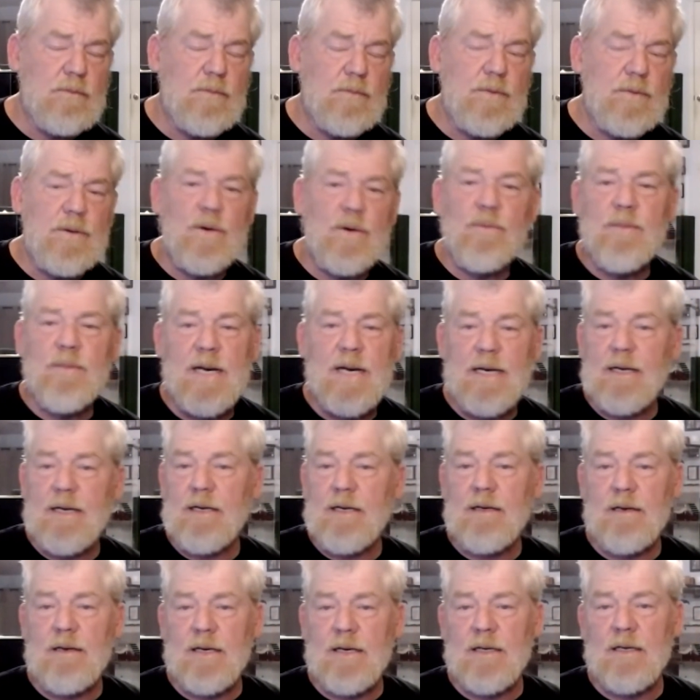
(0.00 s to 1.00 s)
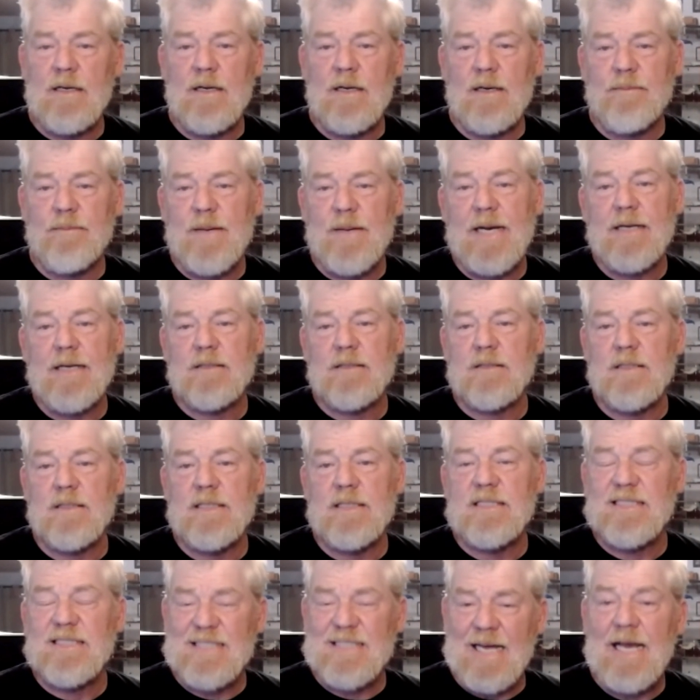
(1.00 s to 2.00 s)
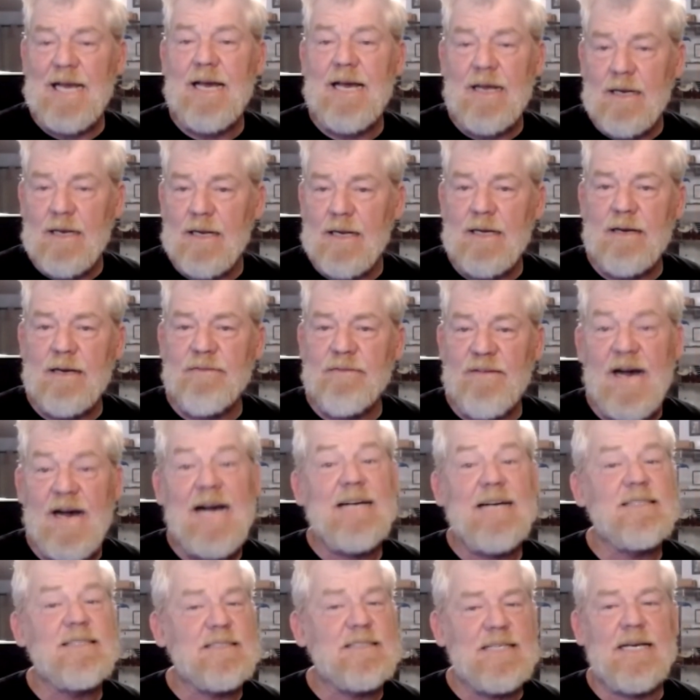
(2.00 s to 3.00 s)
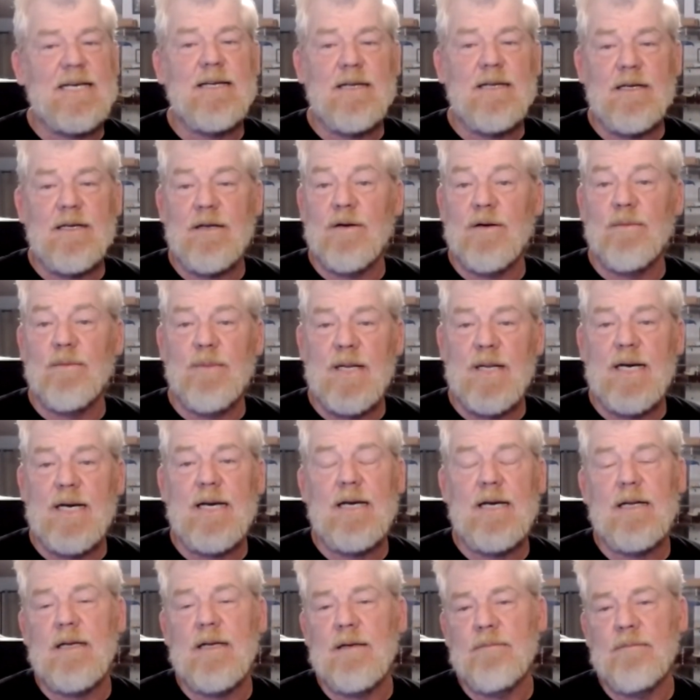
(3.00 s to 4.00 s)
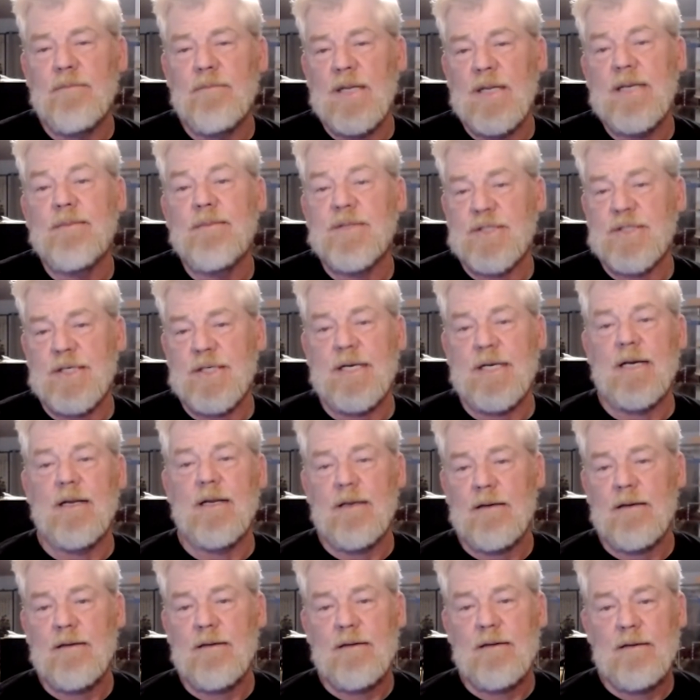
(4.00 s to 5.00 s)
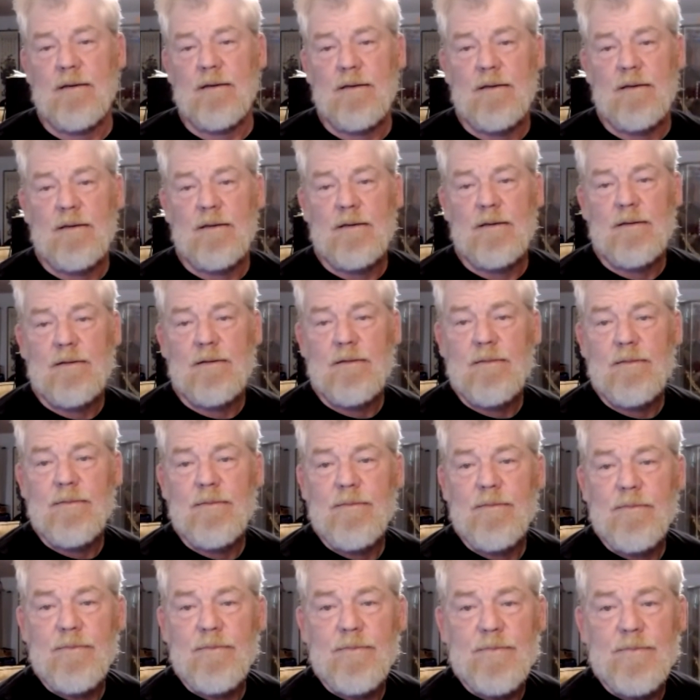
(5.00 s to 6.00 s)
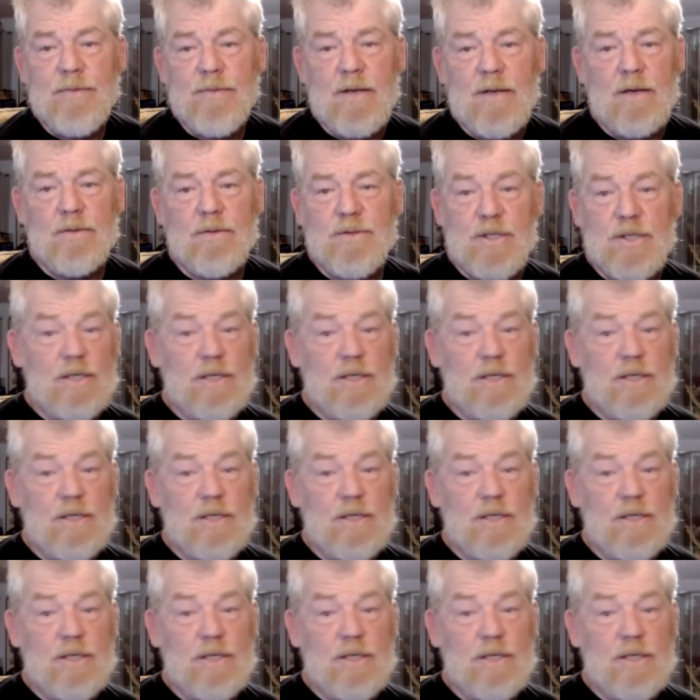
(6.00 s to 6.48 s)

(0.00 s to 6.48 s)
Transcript: you may end up actually fine sanding your blade and blemishing it.